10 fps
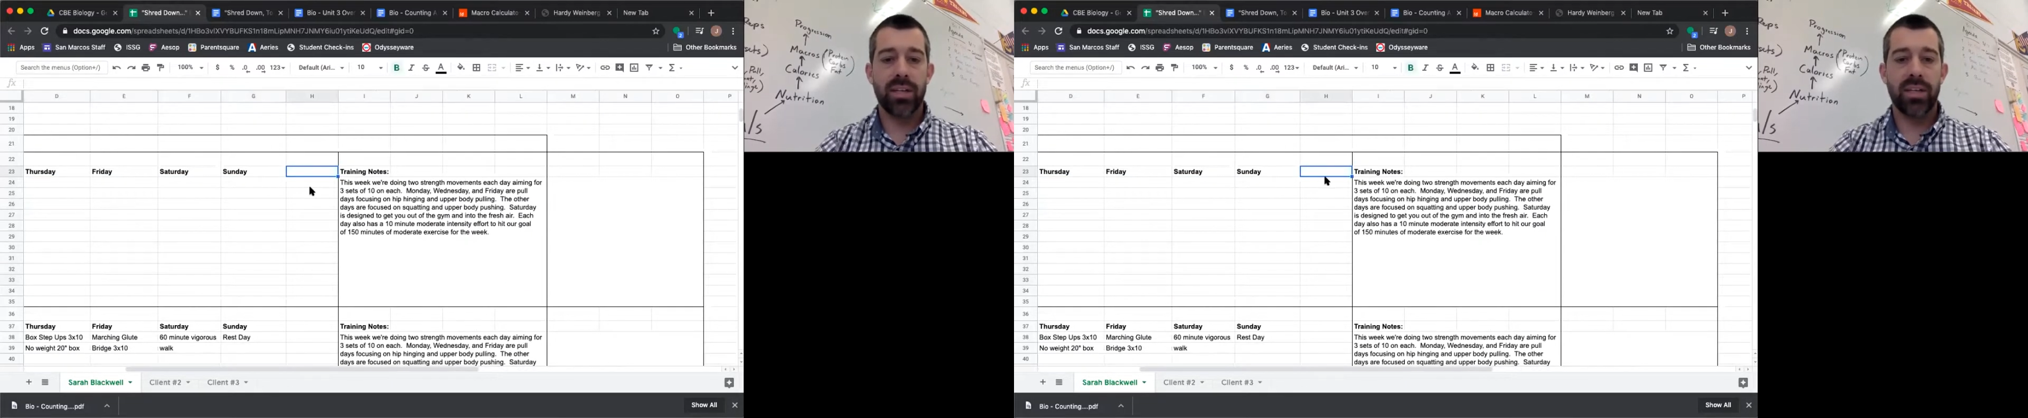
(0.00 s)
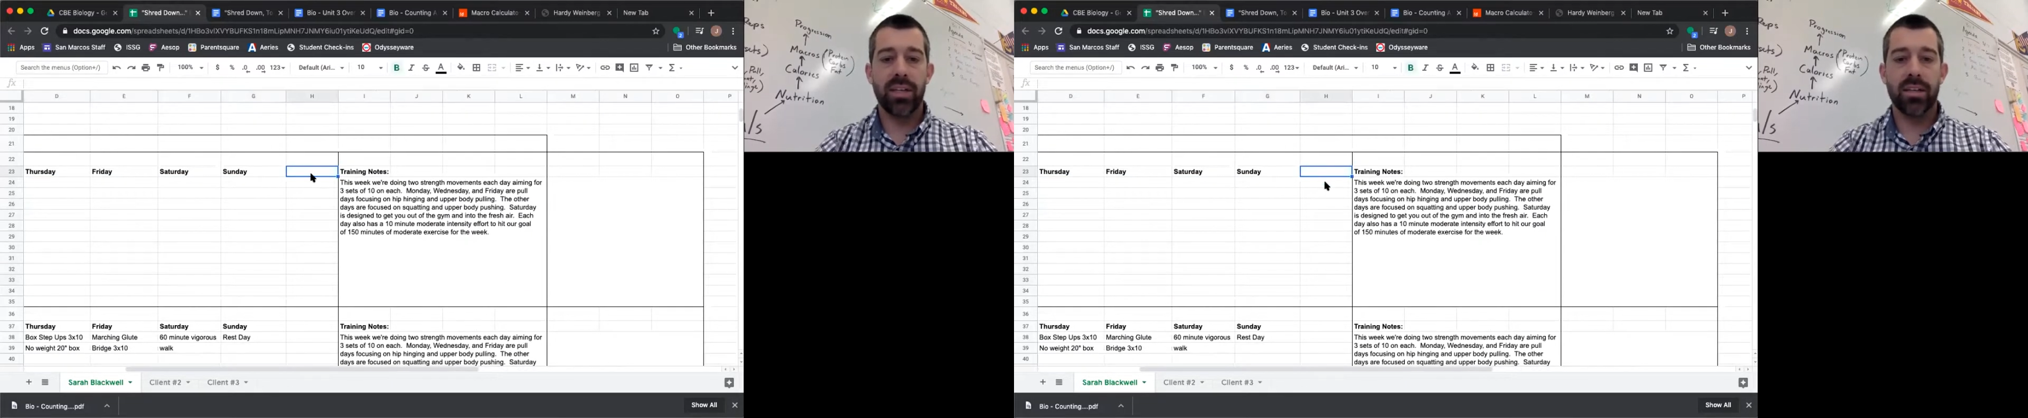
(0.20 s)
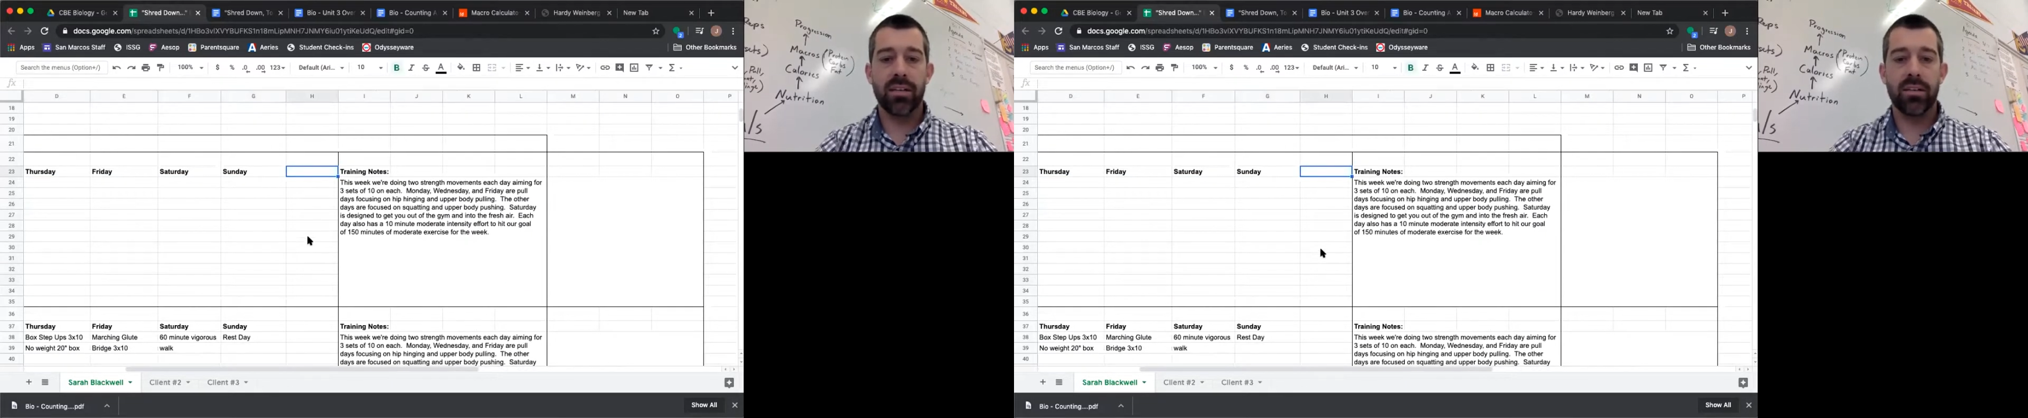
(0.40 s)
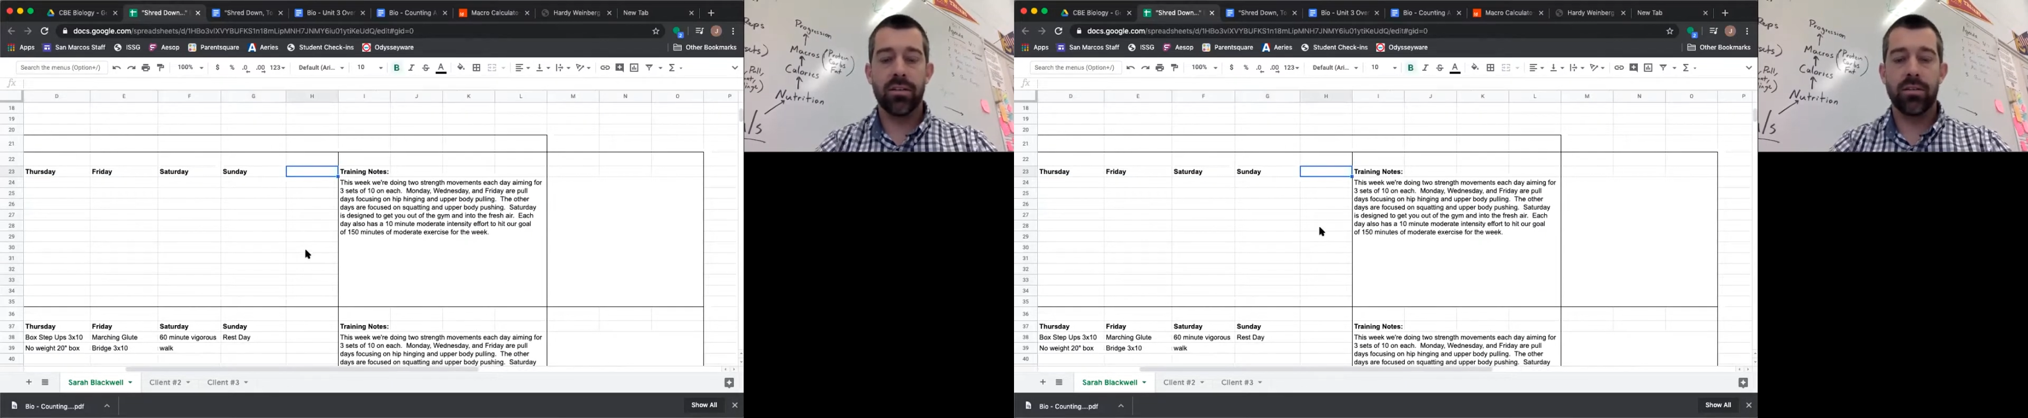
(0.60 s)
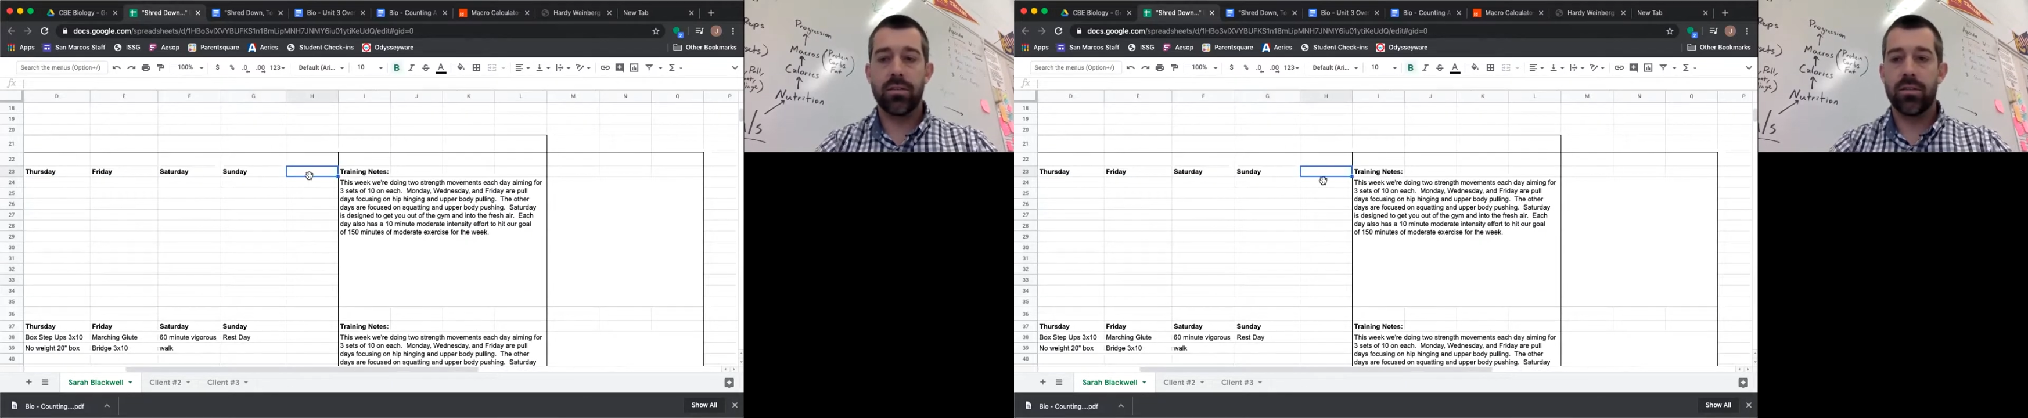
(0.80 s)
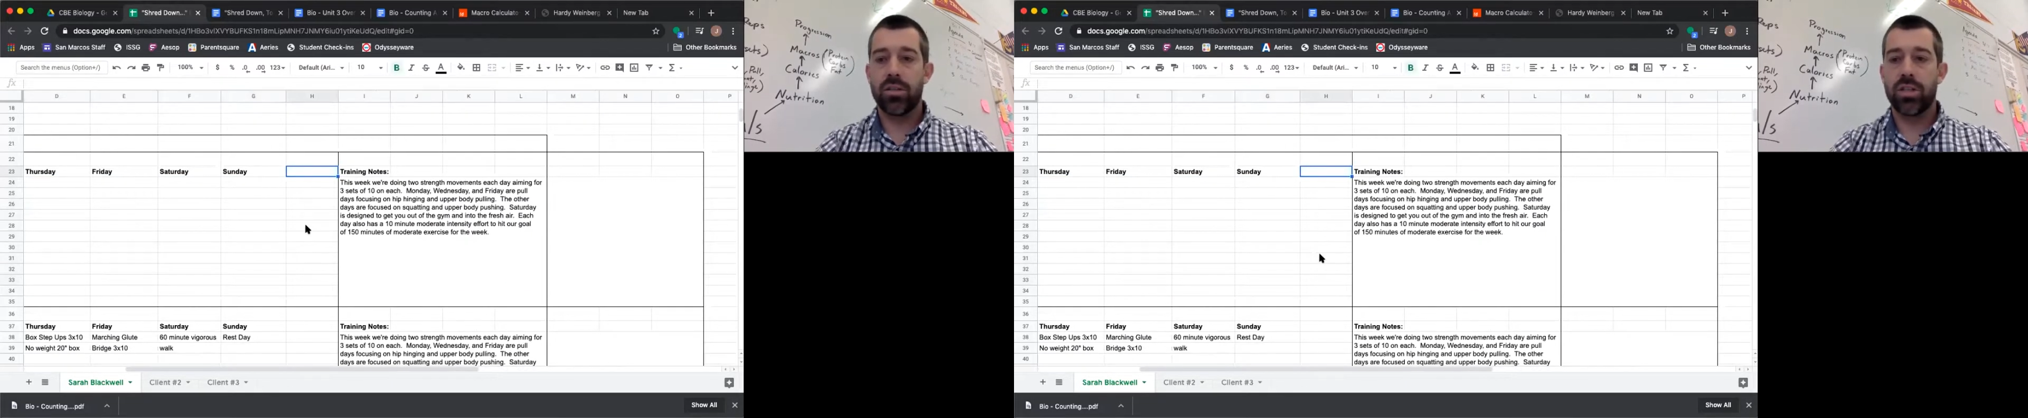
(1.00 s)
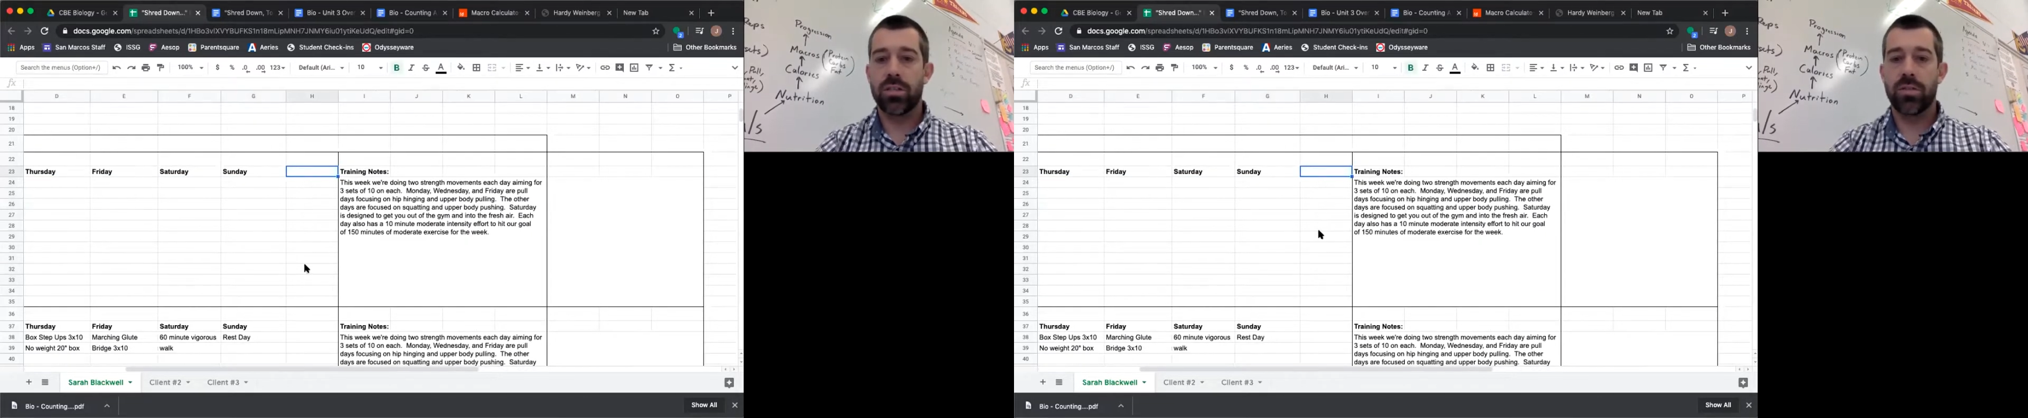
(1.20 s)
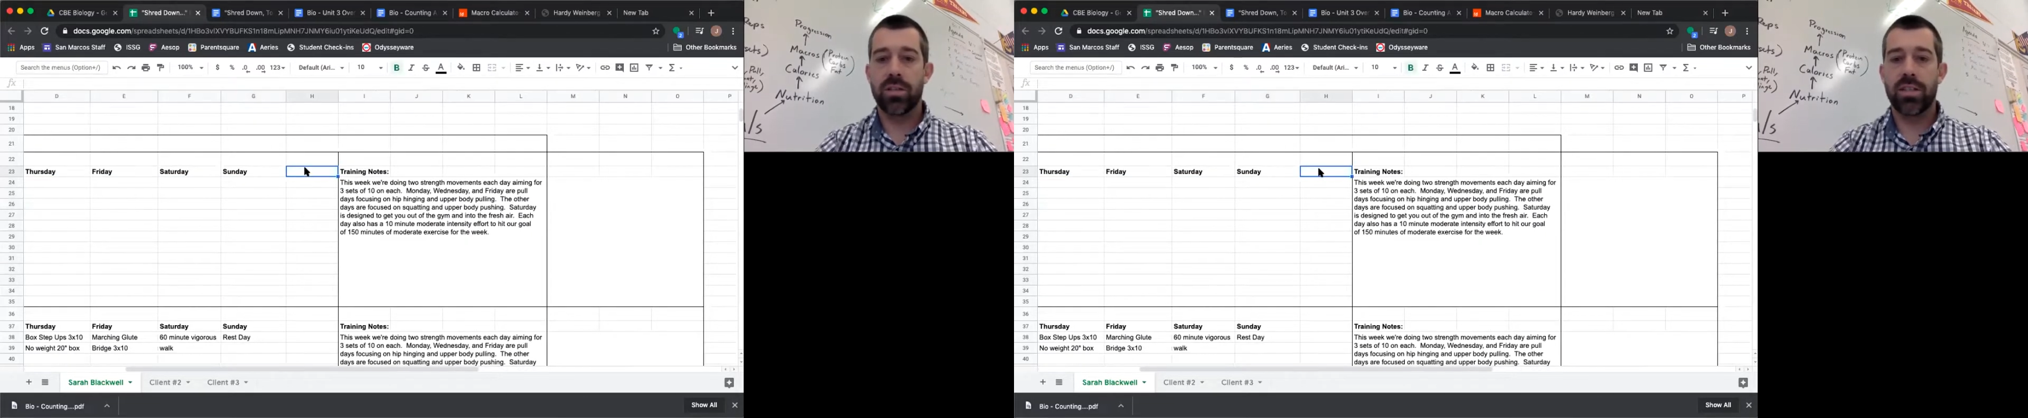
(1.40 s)
here just
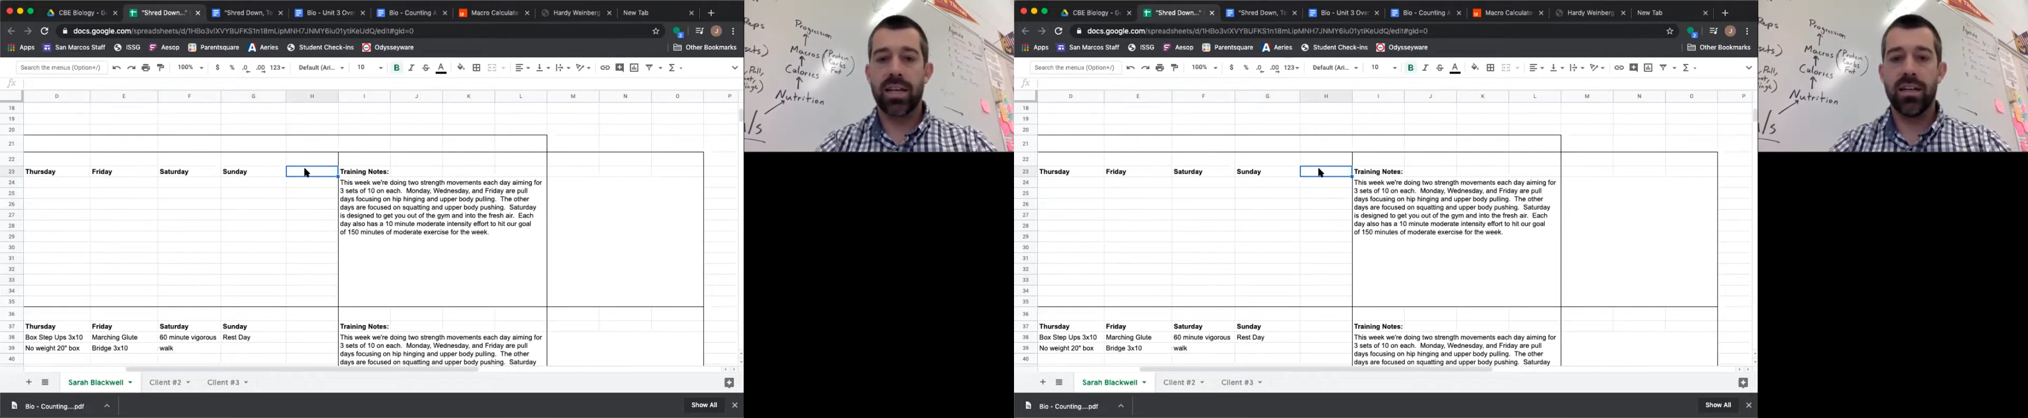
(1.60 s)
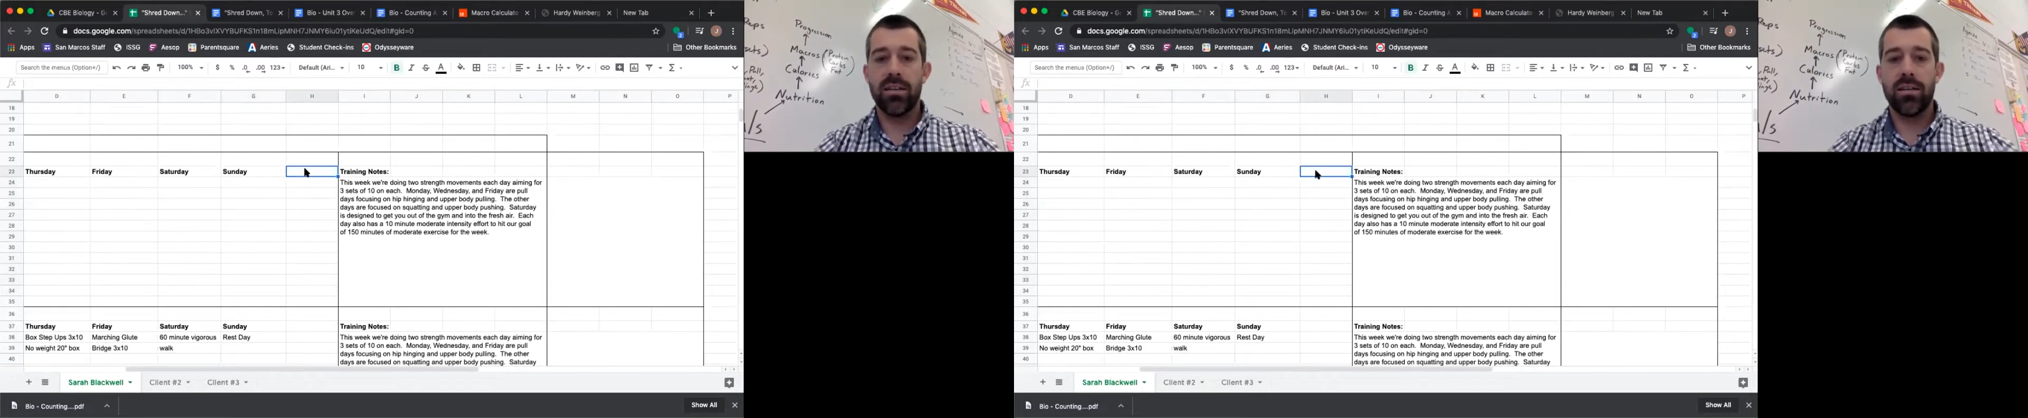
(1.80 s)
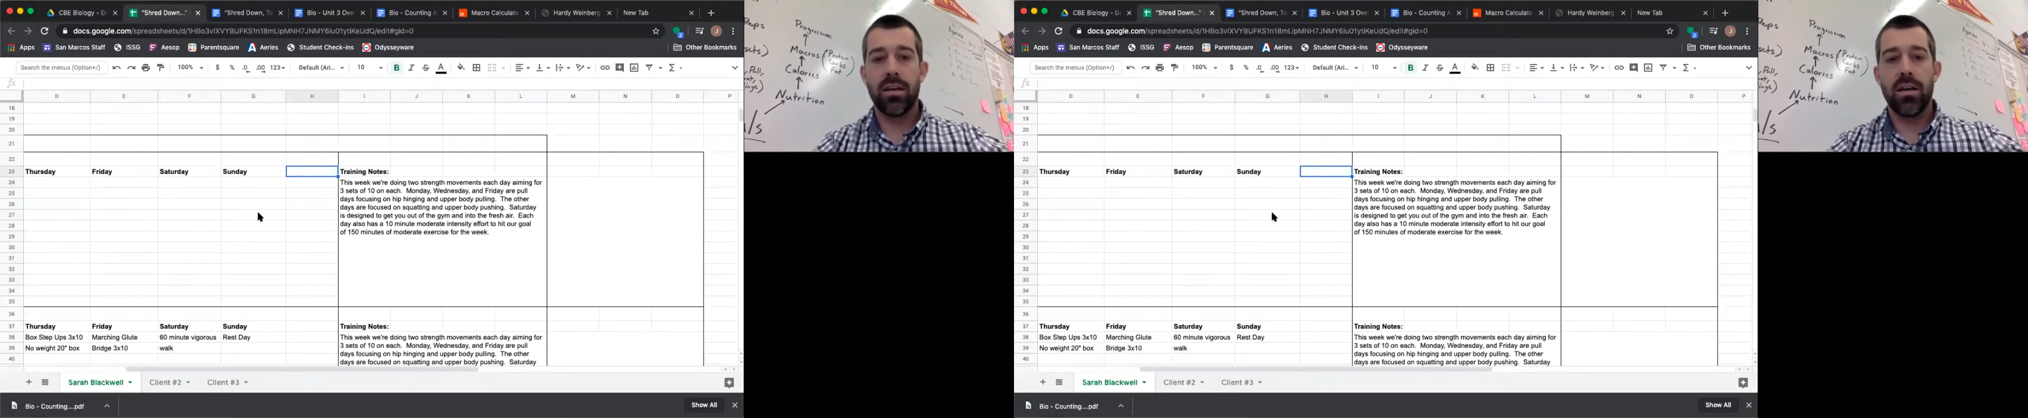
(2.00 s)
for a second